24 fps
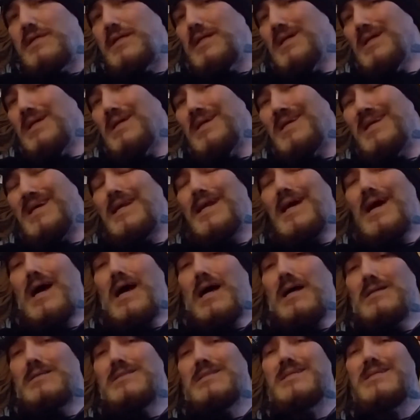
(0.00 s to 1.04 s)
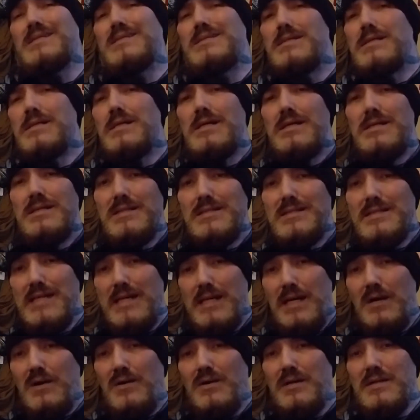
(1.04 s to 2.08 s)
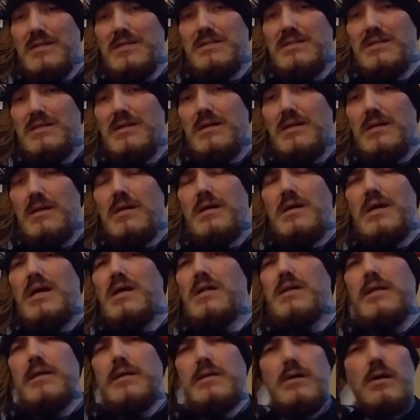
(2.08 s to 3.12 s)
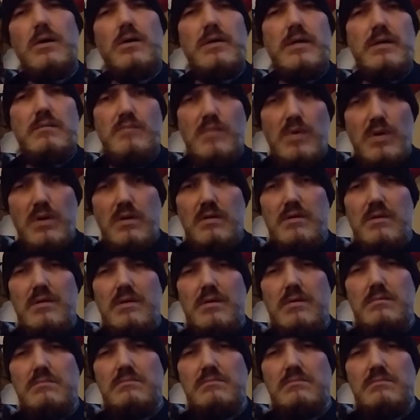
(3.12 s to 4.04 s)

killing an ISIS terrorist, and they called it murder.